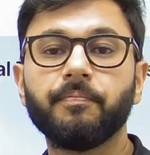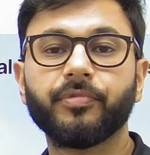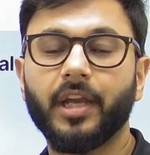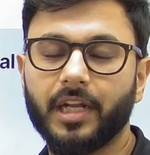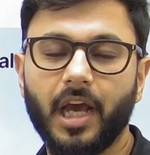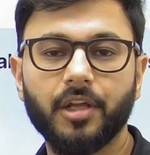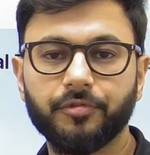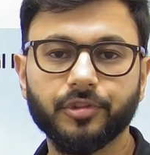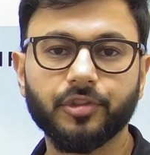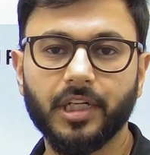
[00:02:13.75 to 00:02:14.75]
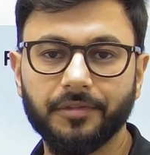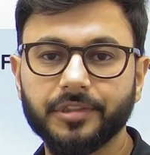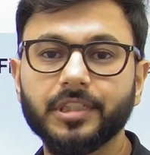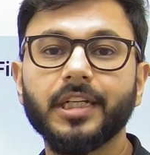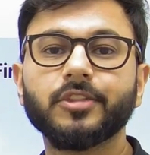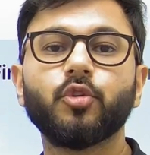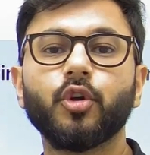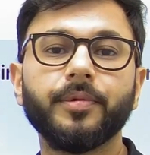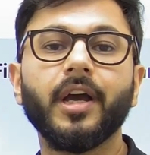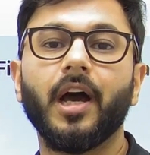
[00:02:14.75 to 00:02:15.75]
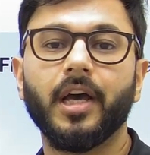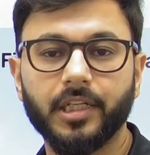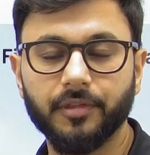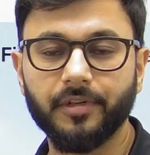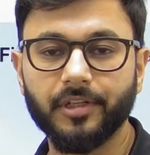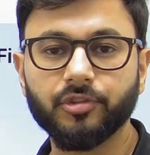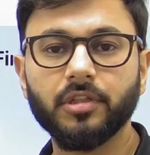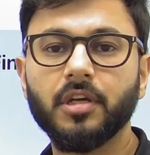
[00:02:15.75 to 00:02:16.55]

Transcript: and higher fiscal deficit is going to be higher inflation.